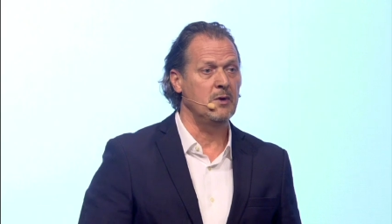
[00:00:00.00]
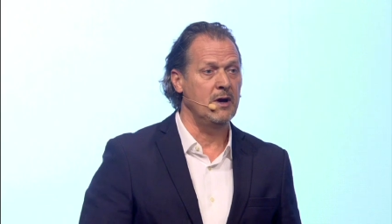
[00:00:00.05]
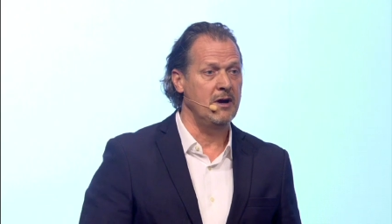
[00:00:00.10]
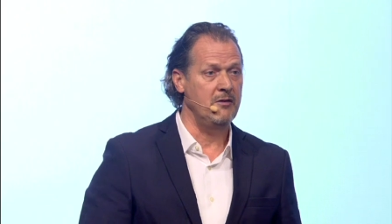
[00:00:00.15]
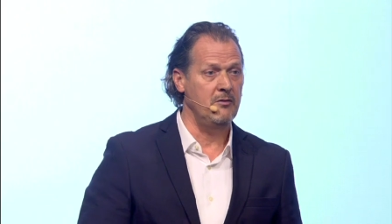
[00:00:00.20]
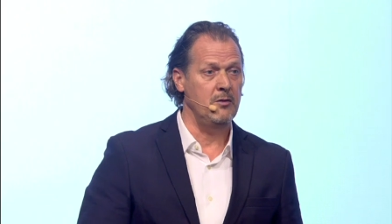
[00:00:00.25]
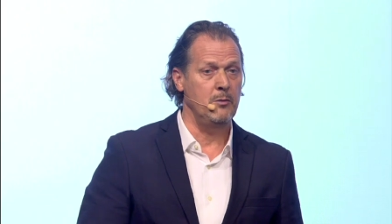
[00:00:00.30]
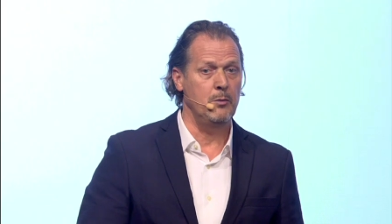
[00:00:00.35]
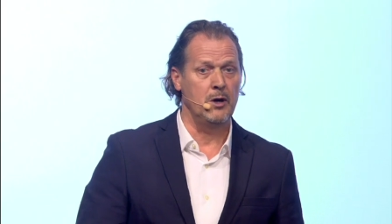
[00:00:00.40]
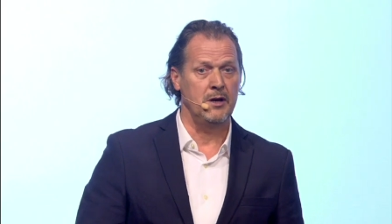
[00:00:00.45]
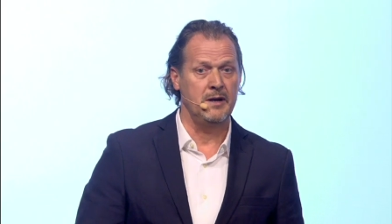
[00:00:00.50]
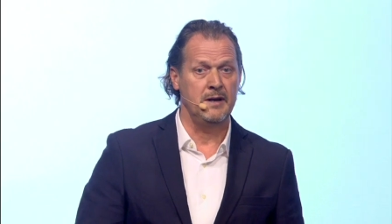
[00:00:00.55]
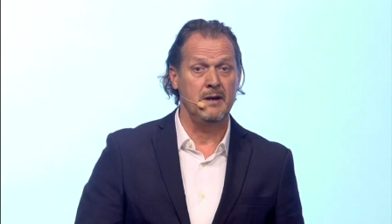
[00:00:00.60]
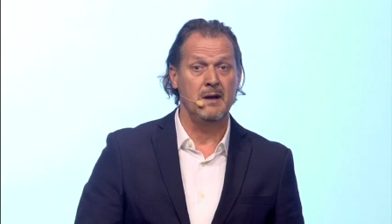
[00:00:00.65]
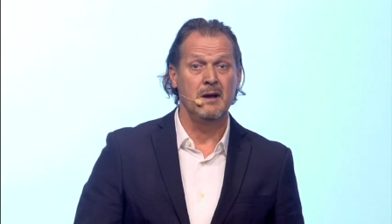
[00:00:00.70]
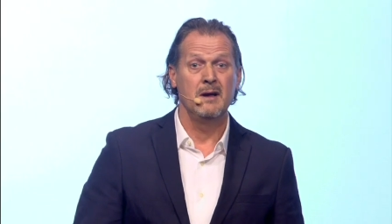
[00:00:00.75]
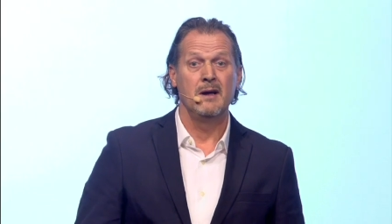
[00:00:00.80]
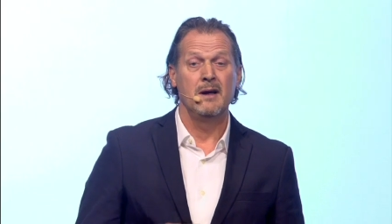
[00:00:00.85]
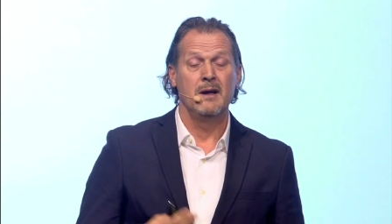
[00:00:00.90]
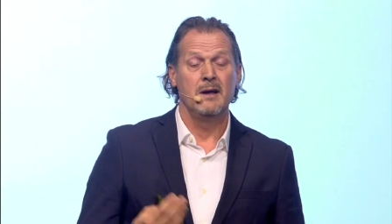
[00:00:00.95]
to everybody
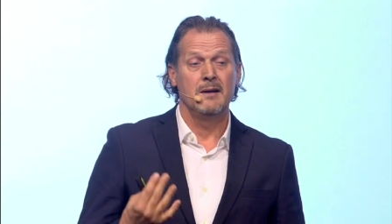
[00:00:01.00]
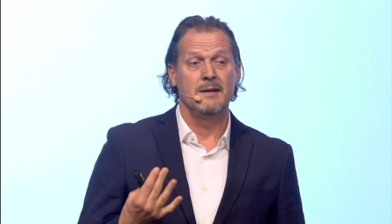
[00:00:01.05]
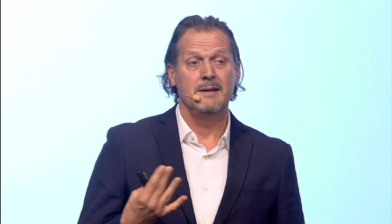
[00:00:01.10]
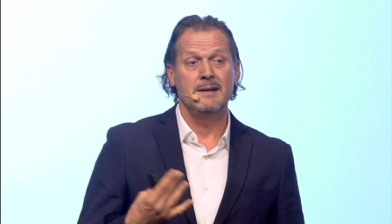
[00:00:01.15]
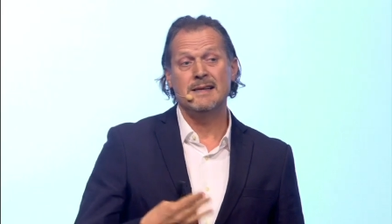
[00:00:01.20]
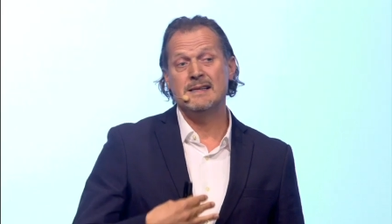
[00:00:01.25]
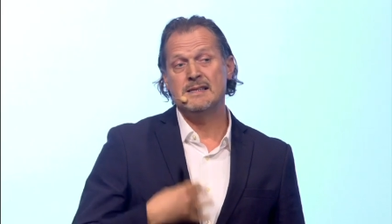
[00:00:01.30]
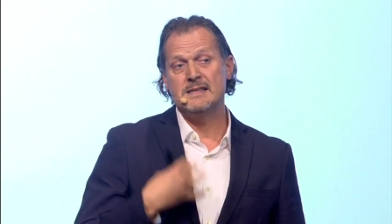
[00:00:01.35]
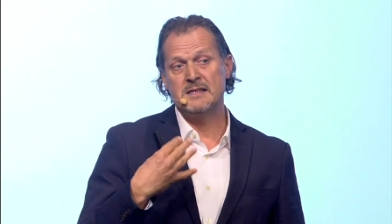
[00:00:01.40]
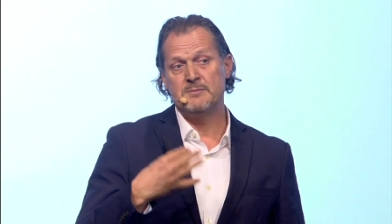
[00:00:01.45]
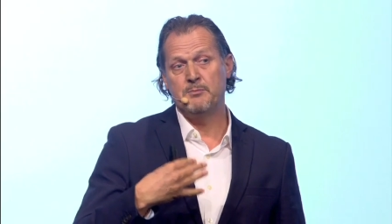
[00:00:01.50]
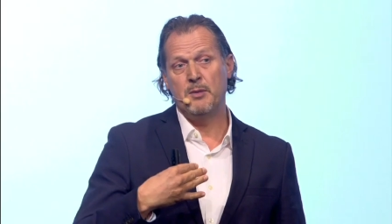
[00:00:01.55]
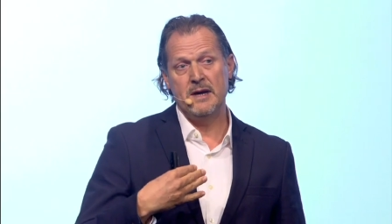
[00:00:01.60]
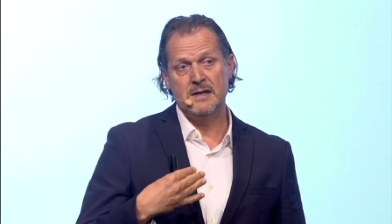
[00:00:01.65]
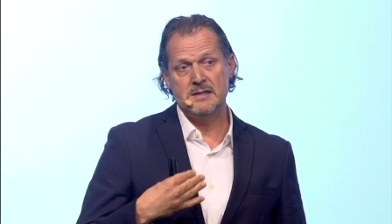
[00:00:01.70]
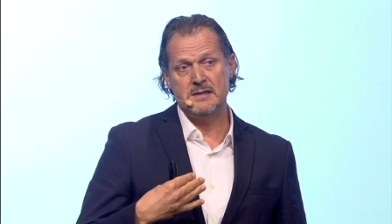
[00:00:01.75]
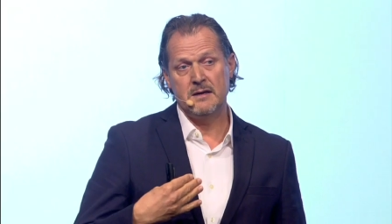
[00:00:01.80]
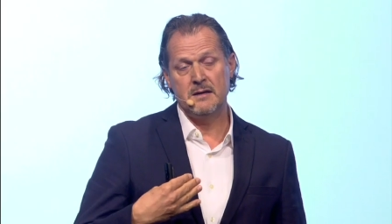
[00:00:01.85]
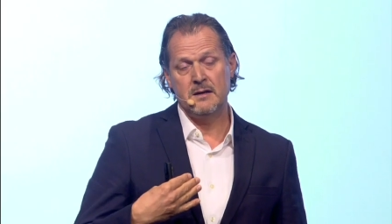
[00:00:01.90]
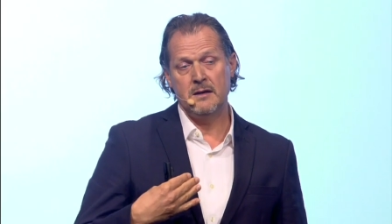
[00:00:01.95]
this is
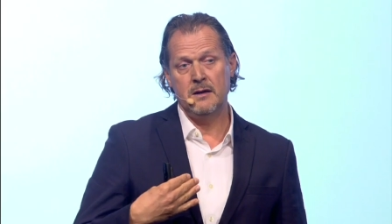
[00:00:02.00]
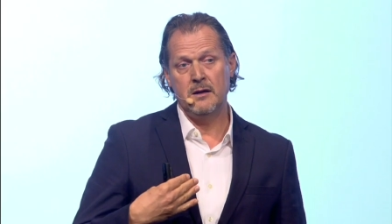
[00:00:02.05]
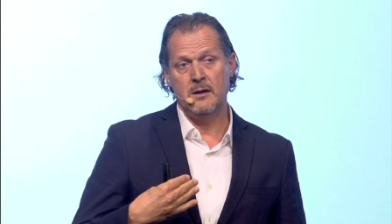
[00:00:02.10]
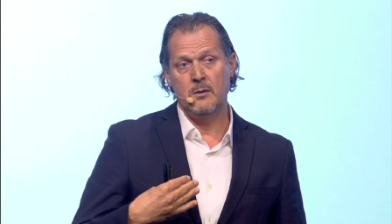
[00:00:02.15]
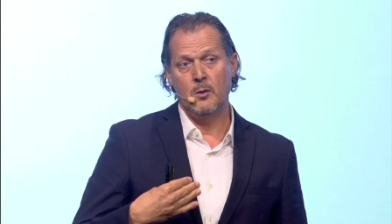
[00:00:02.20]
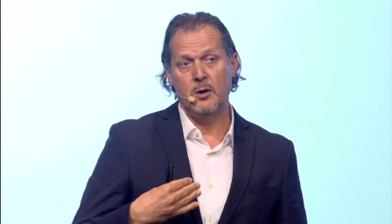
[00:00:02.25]
basically